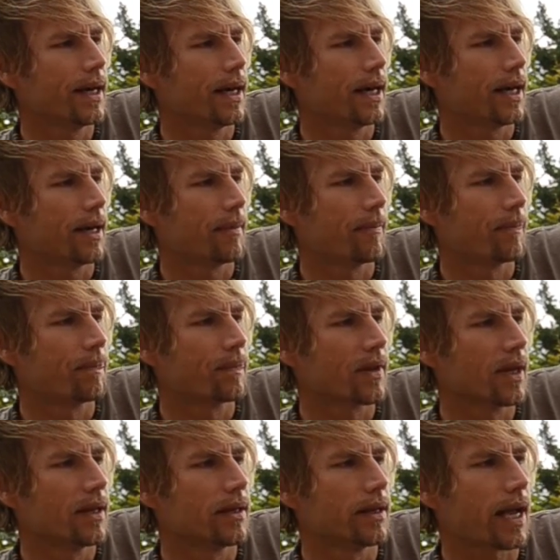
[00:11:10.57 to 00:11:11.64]

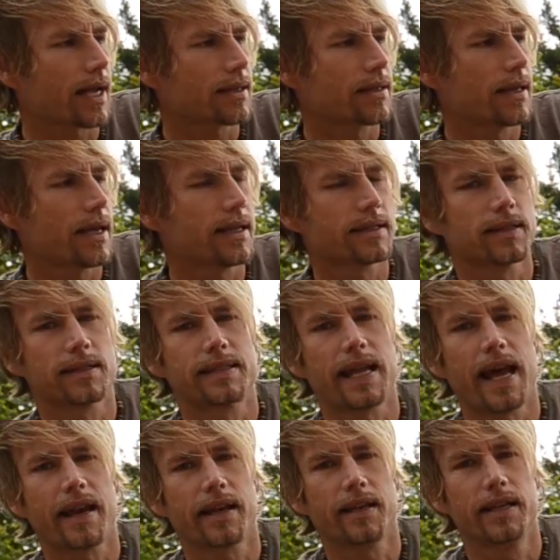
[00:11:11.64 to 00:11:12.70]
The next thing is a
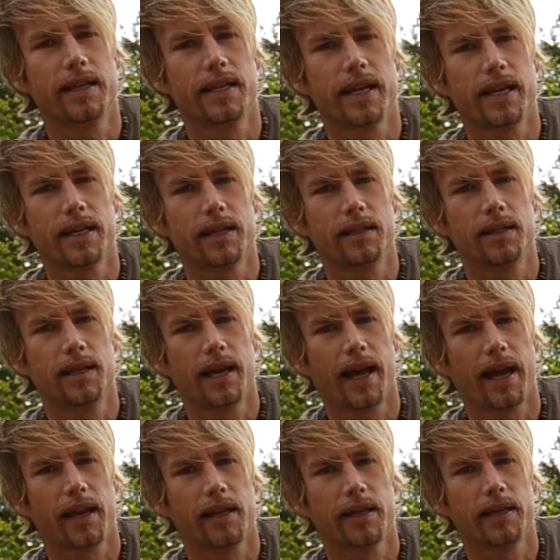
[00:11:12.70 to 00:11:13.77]
static lead in
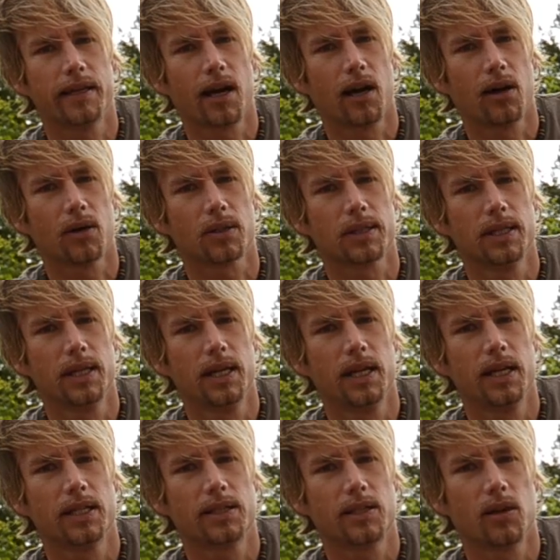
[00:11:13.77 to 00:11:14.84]
and lead out.
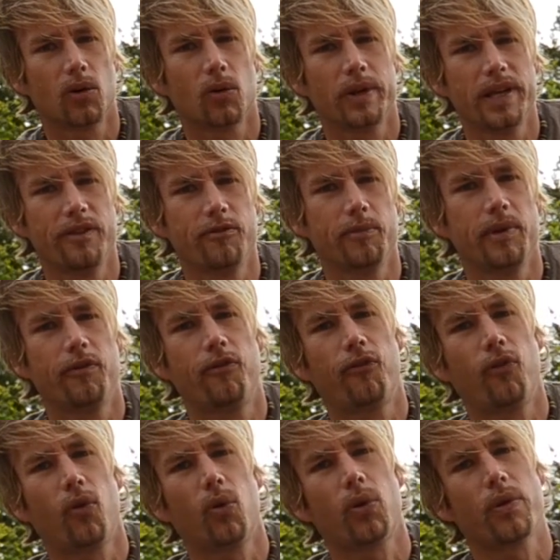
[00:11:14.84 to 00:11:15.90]
So even
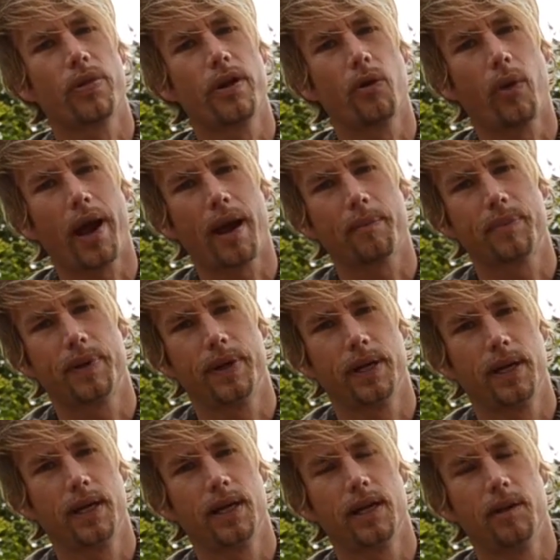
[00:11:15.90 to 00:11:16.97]
before the ramp
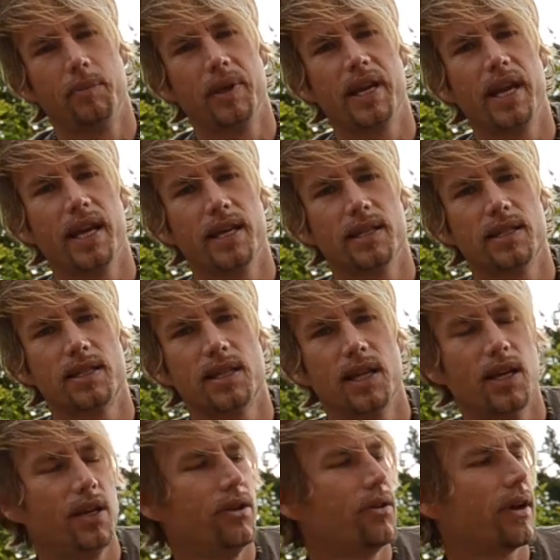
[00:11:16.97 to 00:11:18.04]
begins,
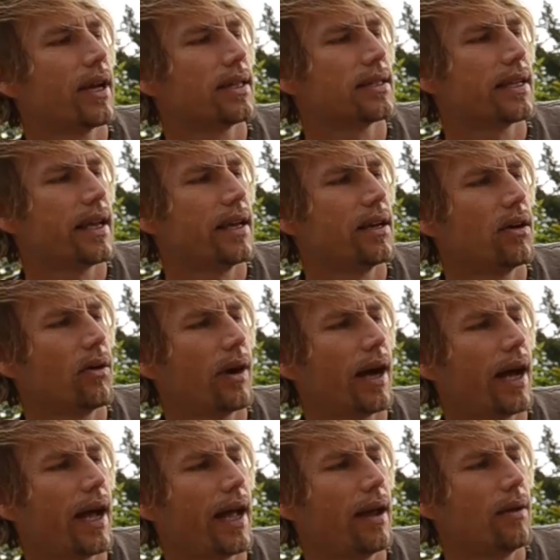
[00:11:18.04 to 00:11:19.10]
you can say, no,
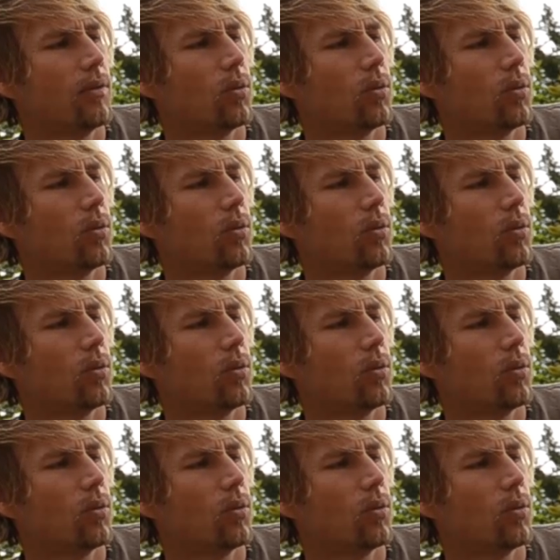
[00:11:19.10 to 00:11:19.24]
I